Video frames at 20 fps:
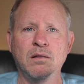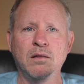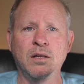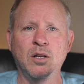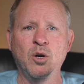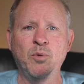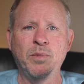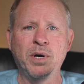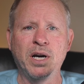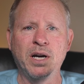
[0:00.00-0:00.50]

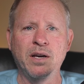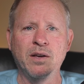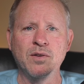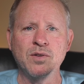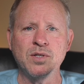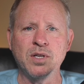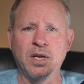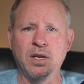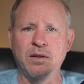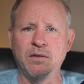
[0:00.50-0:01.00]
Low
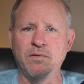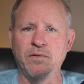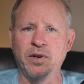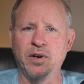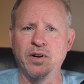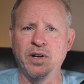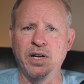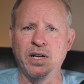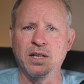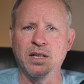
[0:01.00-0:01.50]
miles and
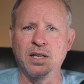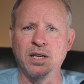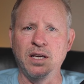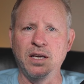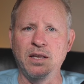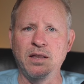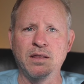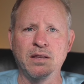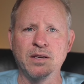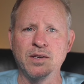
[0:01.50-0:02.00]
very
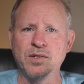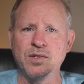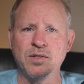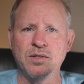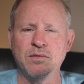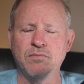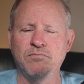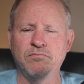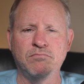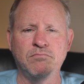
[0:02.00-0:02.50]
clean, this